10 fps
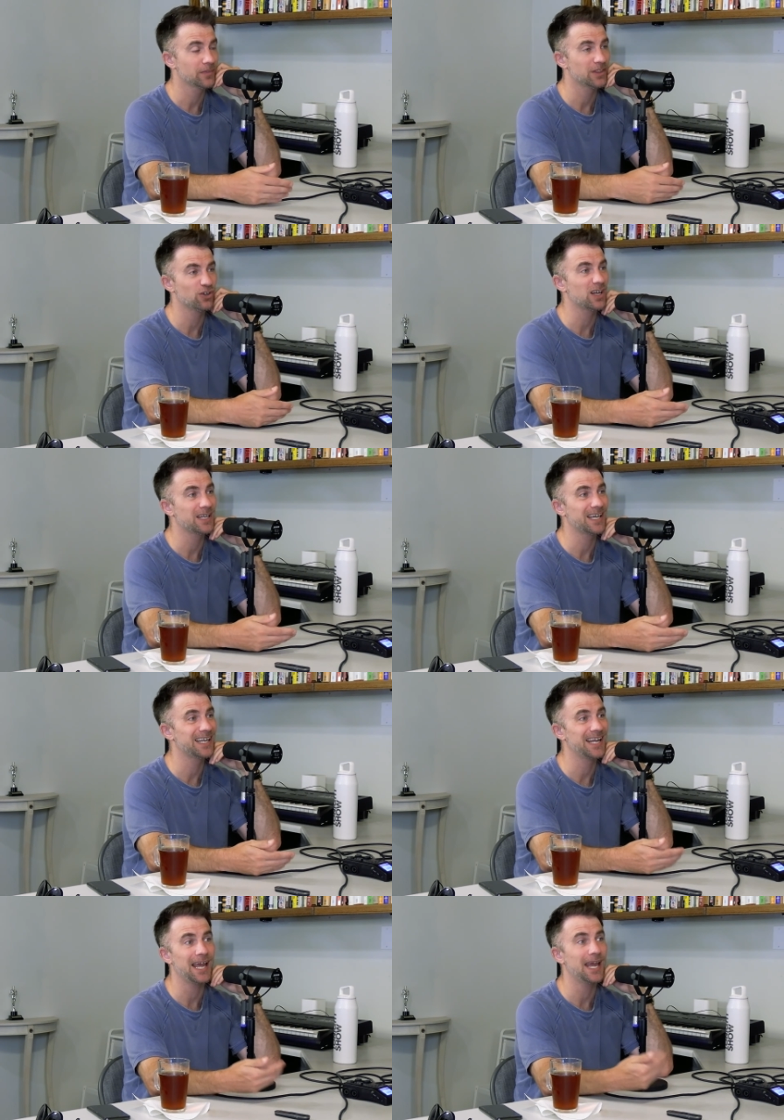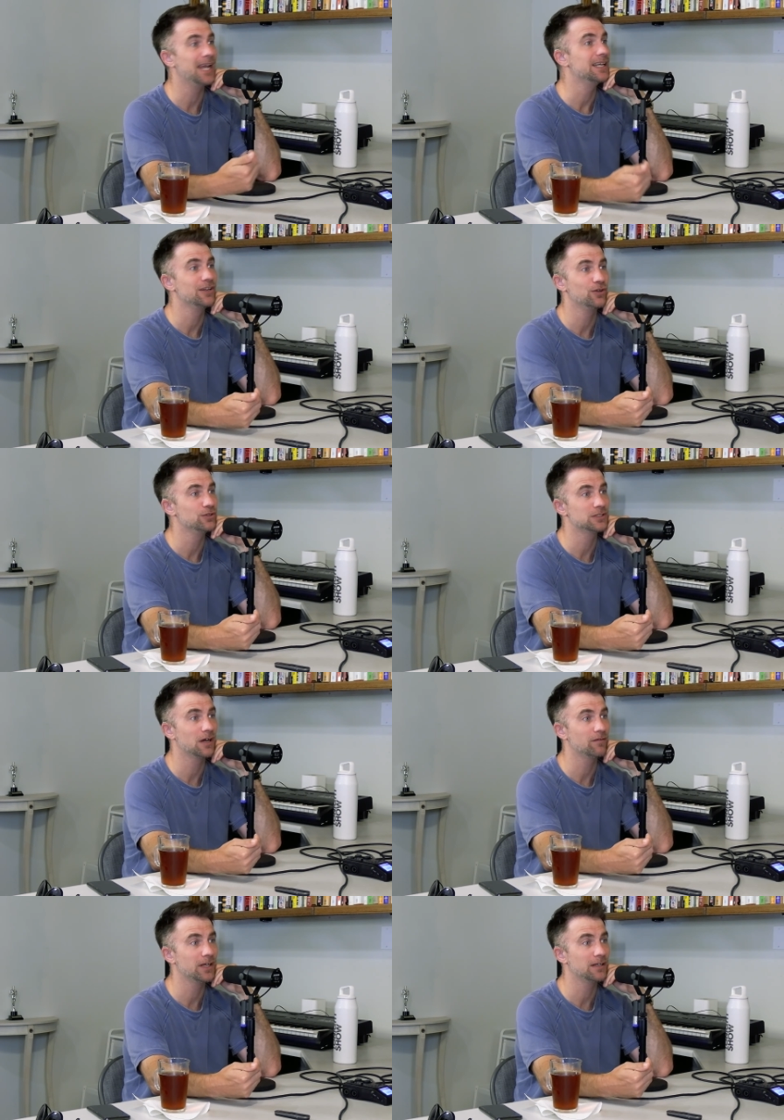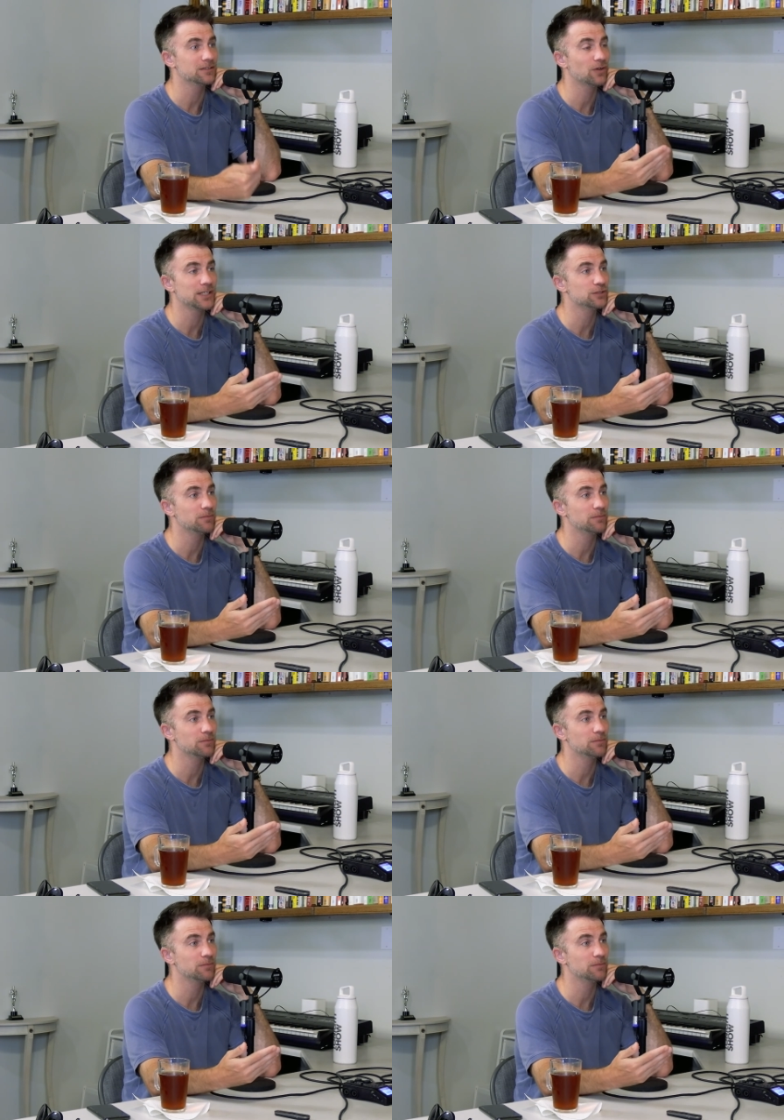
they're not taking any new stuff in. So I just